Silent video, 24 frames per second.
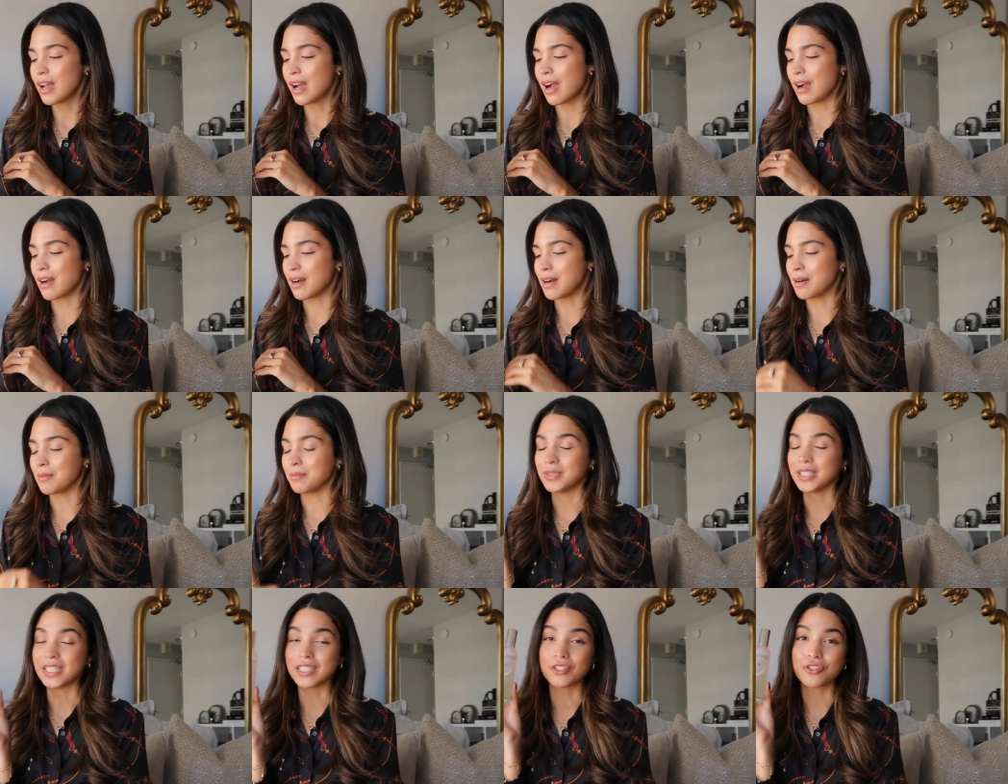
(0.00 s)

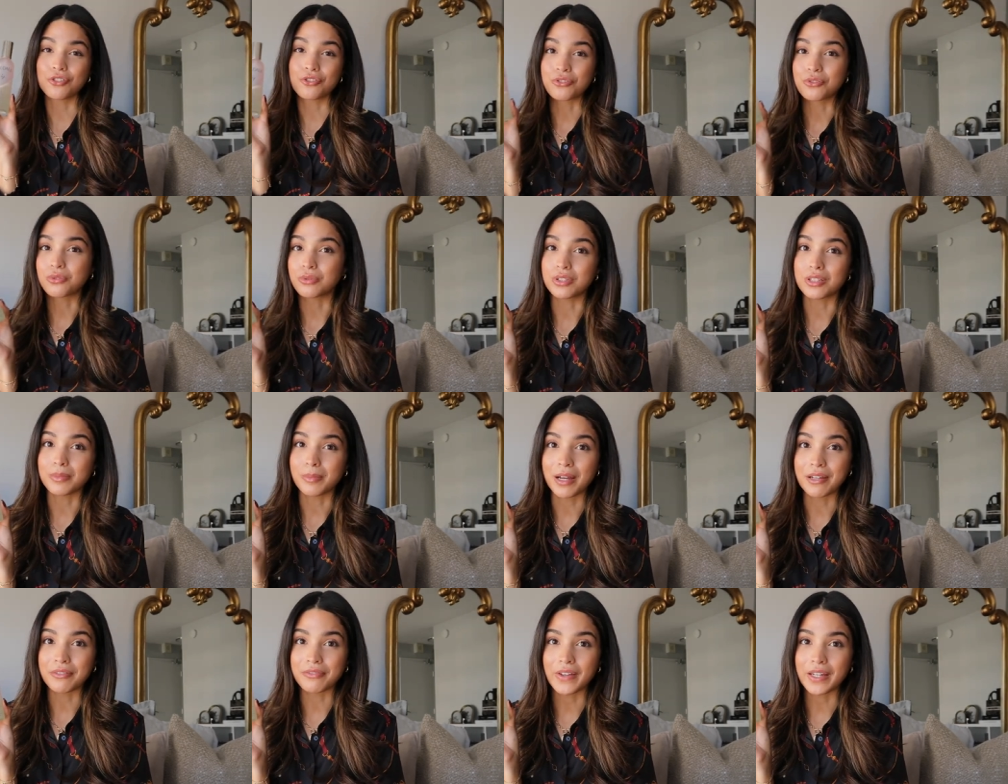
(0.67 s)
Um, it's truly
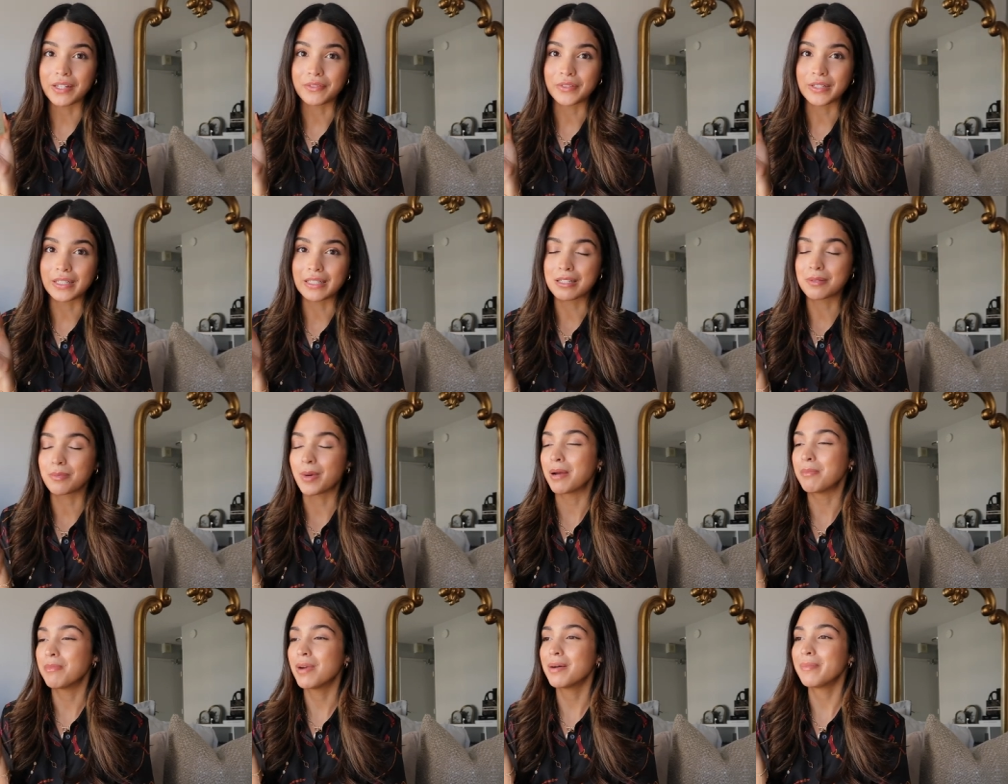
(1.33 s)
my favorite.
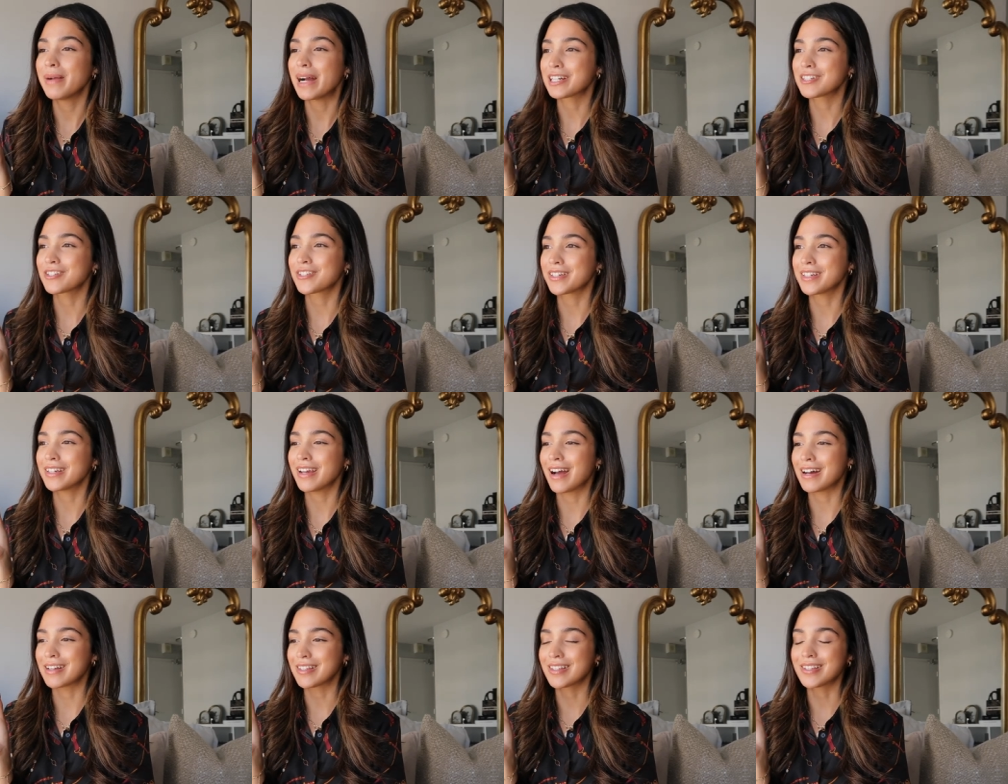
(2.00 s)
My mom actually
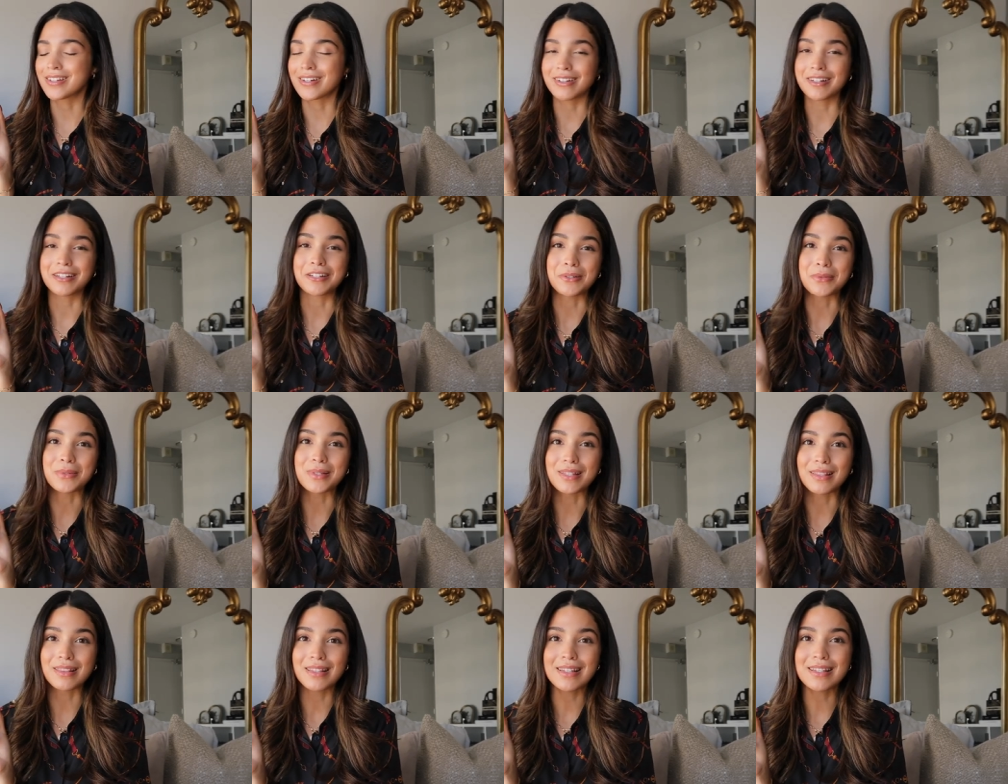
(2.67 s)
has started
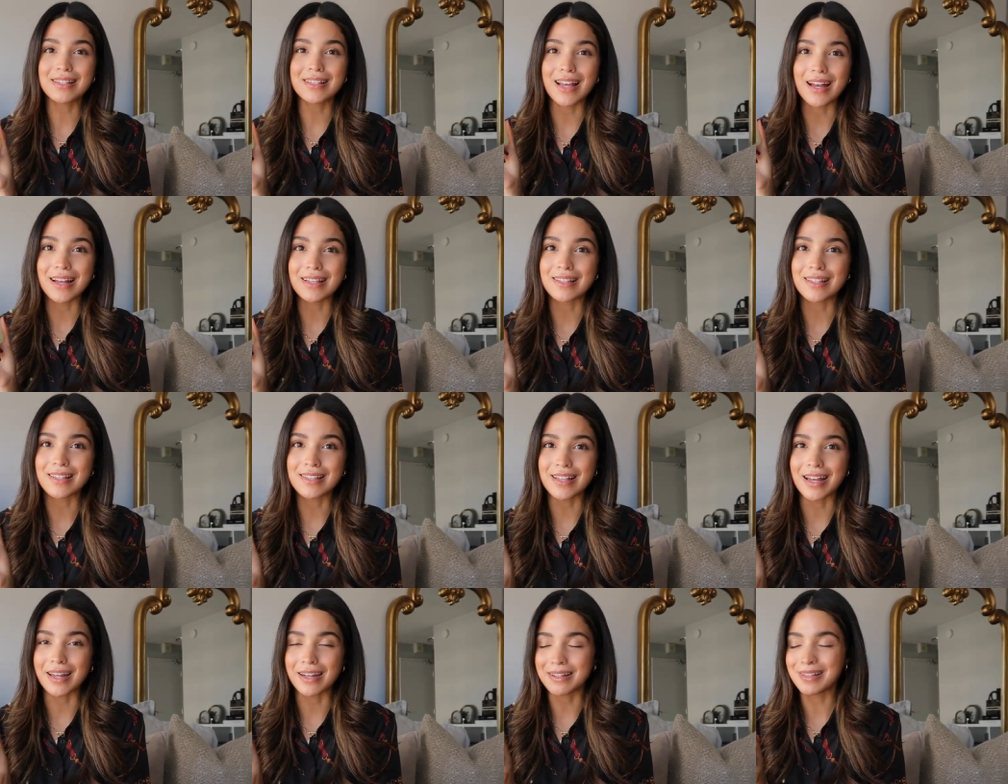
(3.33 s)
using this as a
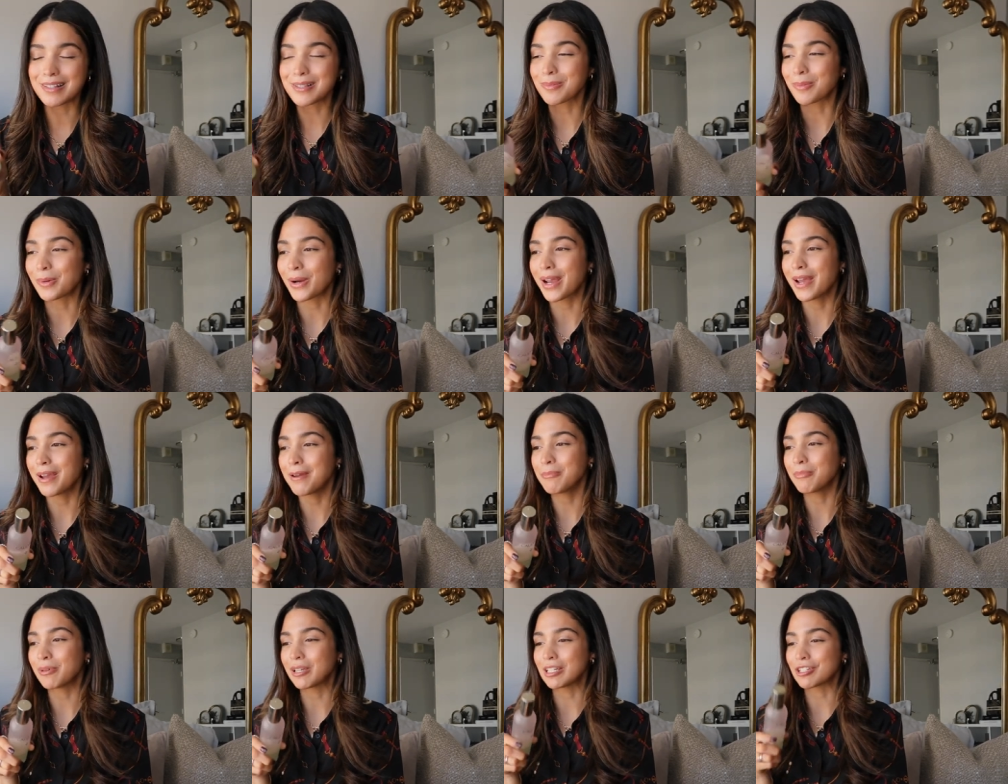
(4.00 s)
setting
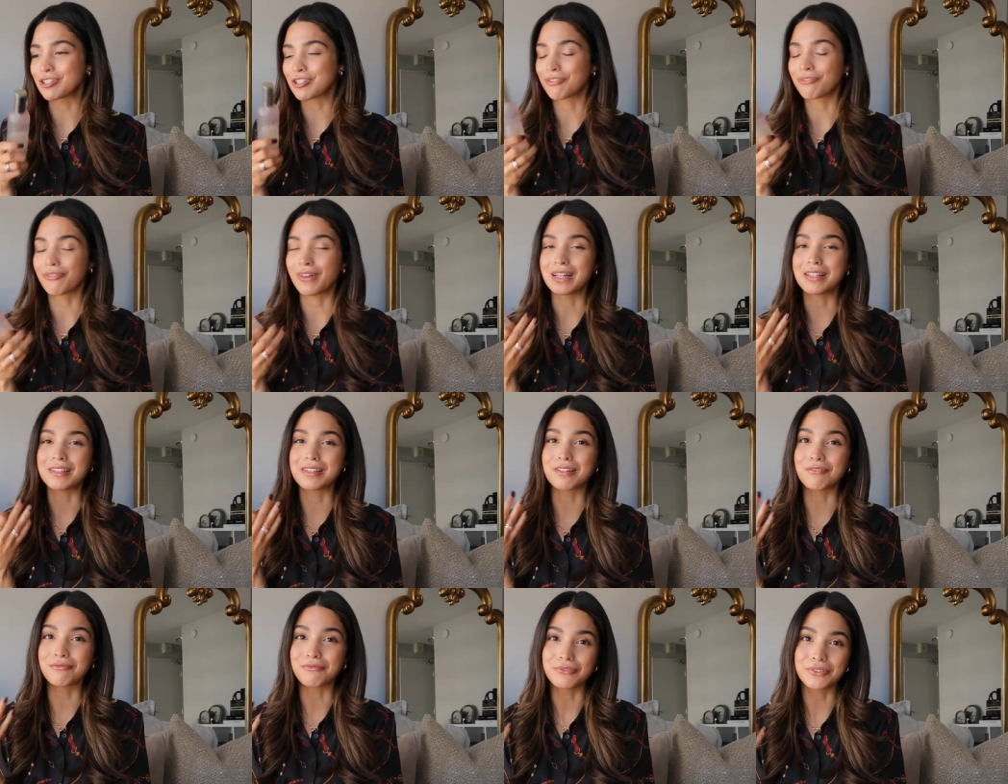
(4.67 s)
spray because she
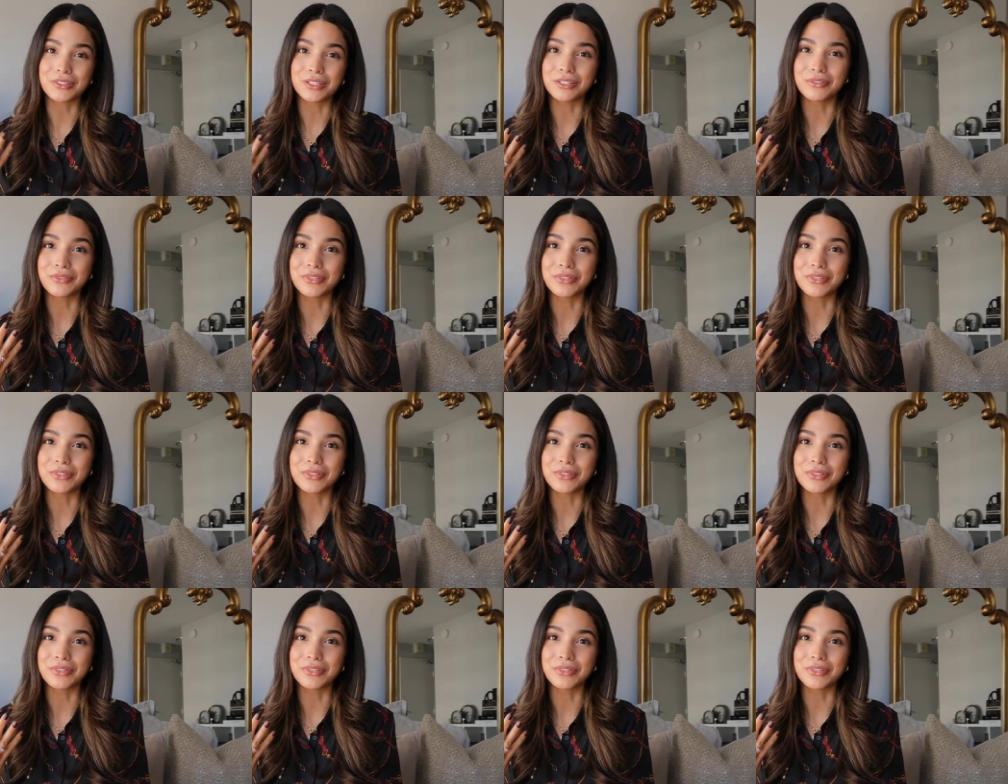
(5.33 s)
finds it really,